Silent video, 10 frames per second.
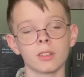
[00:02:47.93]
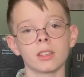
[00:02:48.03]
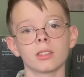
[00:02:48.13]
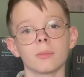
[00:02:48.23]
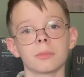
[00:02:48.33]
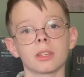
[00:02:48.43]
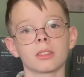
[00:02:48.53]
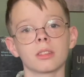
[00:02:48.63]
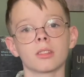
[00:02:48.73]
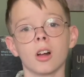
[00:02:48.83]

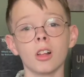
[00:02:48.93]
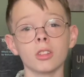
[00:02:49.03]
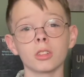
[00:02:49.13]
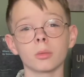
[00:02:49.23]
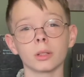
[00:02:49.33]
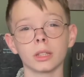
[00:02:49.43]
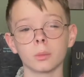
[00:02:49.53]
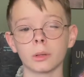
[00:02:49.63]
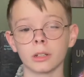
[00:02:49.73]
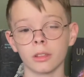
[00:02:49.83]
Something that's also really
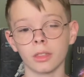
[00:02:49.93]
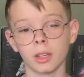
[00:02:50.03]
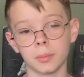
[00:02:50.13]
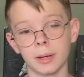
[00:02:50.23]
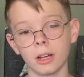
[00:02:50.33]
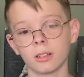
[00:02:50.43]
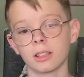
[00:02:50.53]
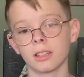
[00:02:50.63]
weird to think about